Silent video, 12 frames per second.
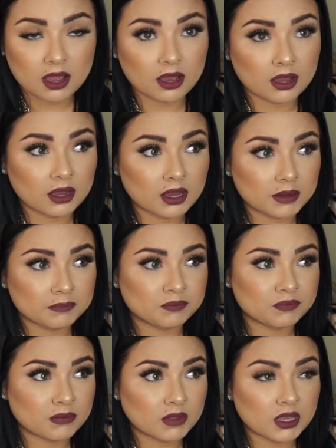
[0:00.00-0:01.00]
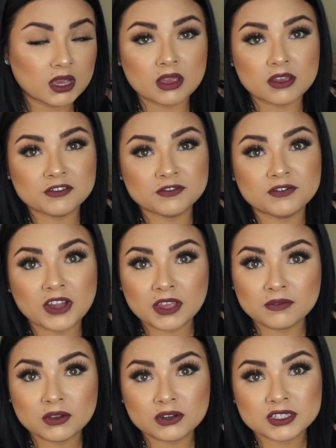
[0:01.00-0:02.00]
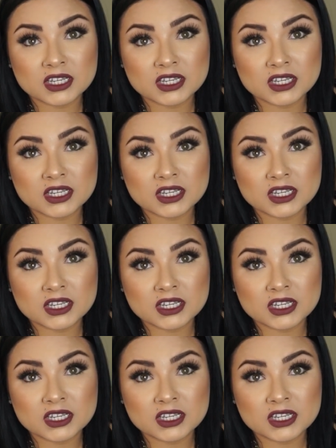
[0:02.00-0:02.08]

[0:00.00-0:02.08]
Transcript: Um, in five years,